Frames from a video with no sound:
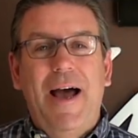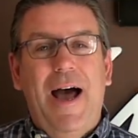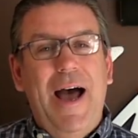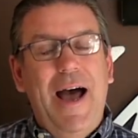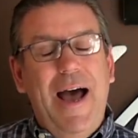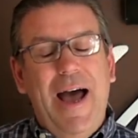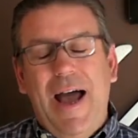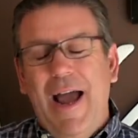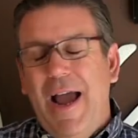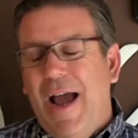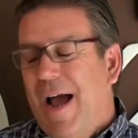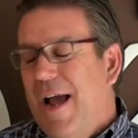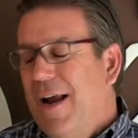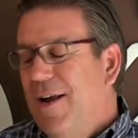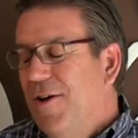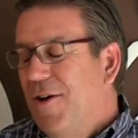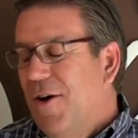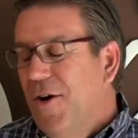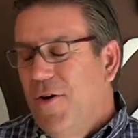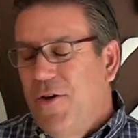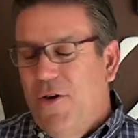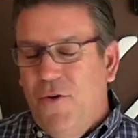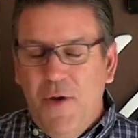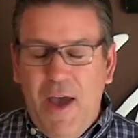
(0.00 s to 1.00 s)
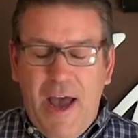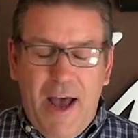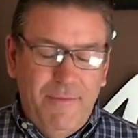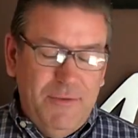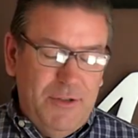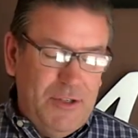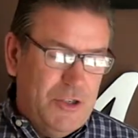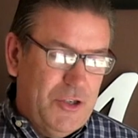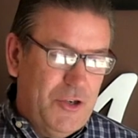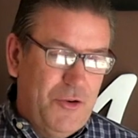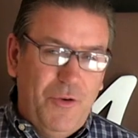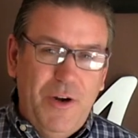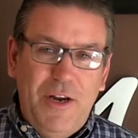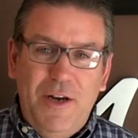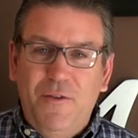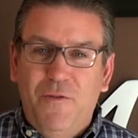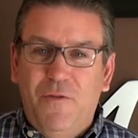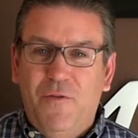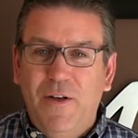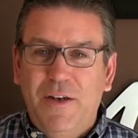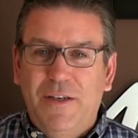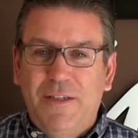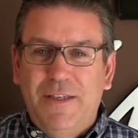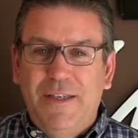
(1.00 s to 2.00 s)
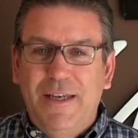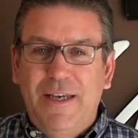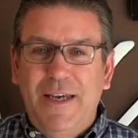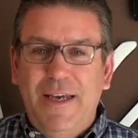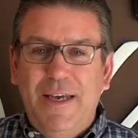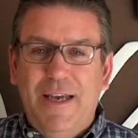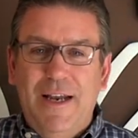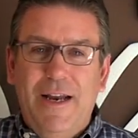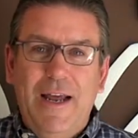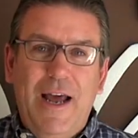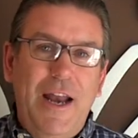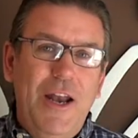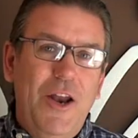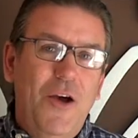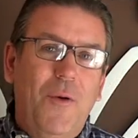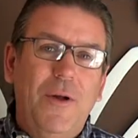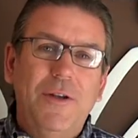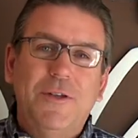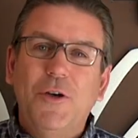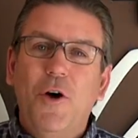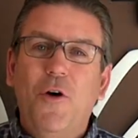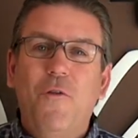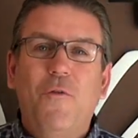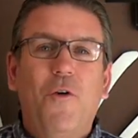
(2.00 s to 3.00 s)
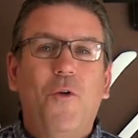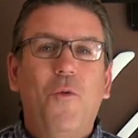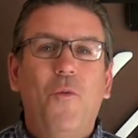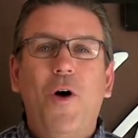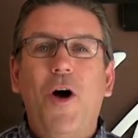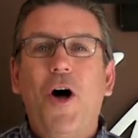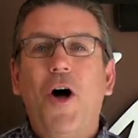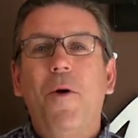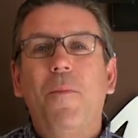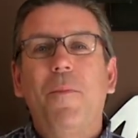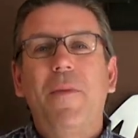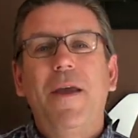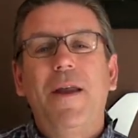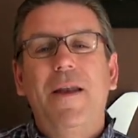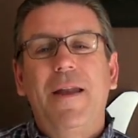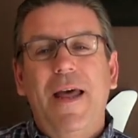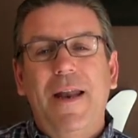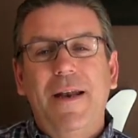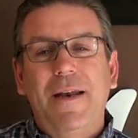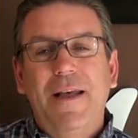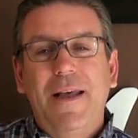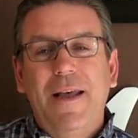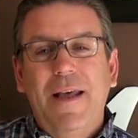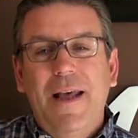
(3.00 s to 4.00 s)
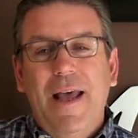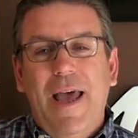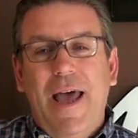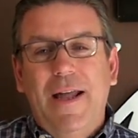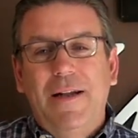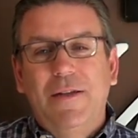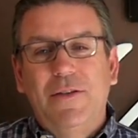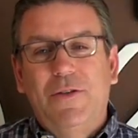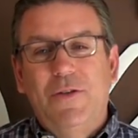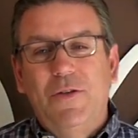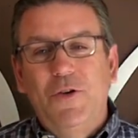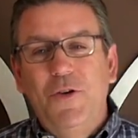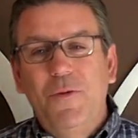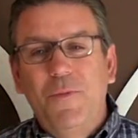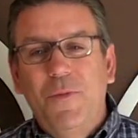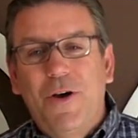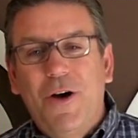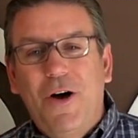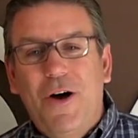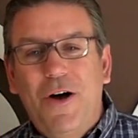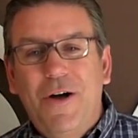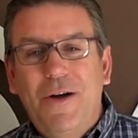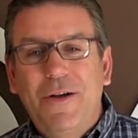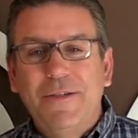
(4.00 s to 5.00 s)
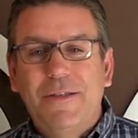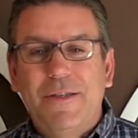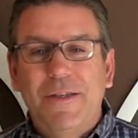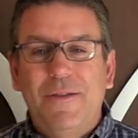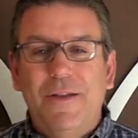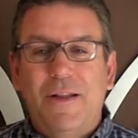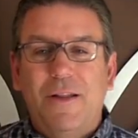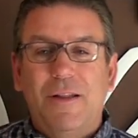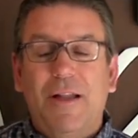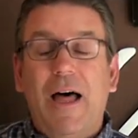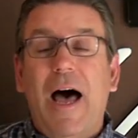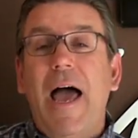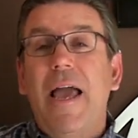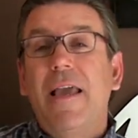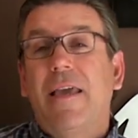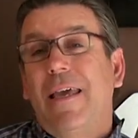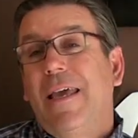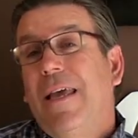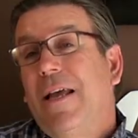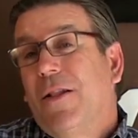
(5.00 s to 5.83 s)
I know you have screen fatigue, and I know it's overwhelming, and Zoom calls and the like.